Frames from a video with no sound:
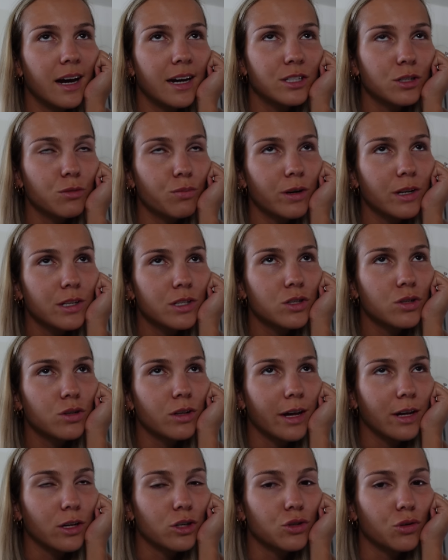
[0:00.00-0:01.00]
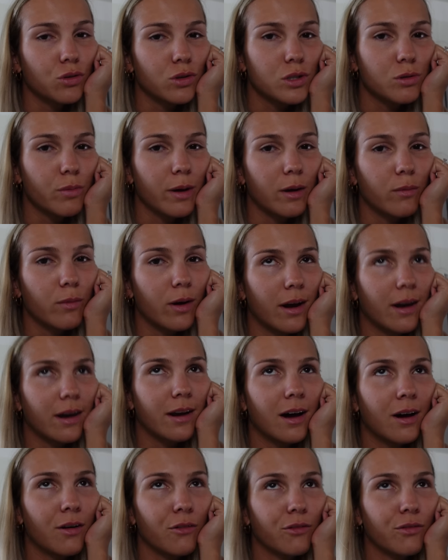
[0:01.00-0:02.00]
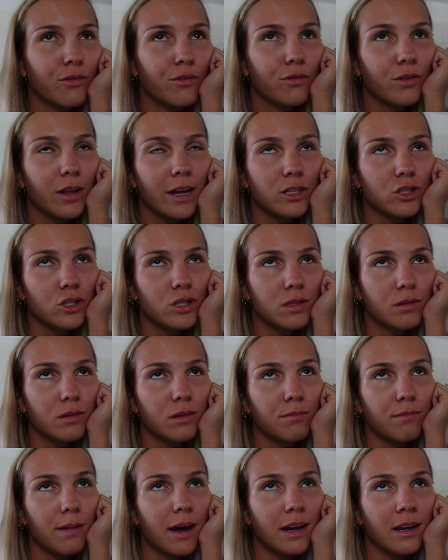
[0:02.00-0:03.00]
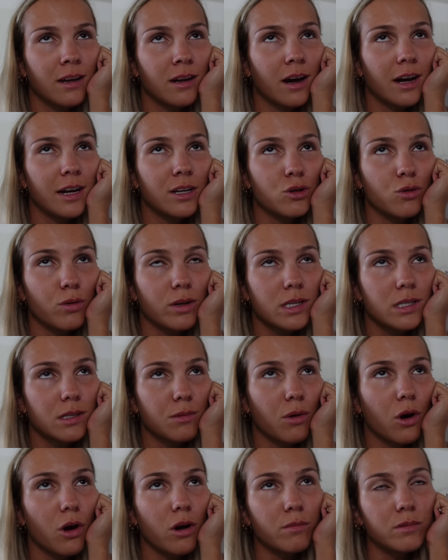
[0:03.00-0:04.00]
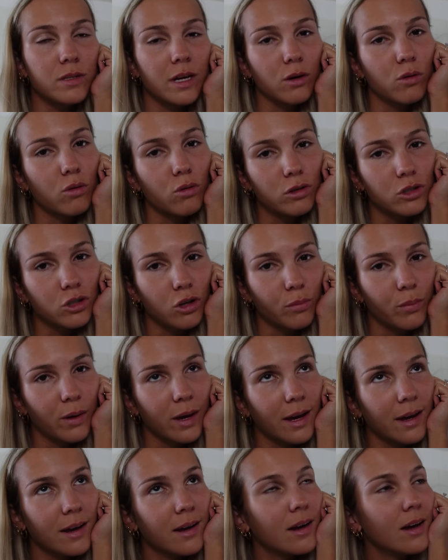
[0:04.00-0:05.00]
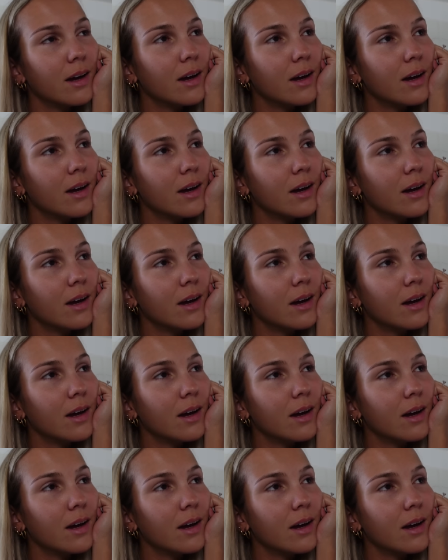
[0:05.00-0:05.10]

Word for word: I just wanted to do like a short sweet one of like just Matt and I doing some home decor shopping.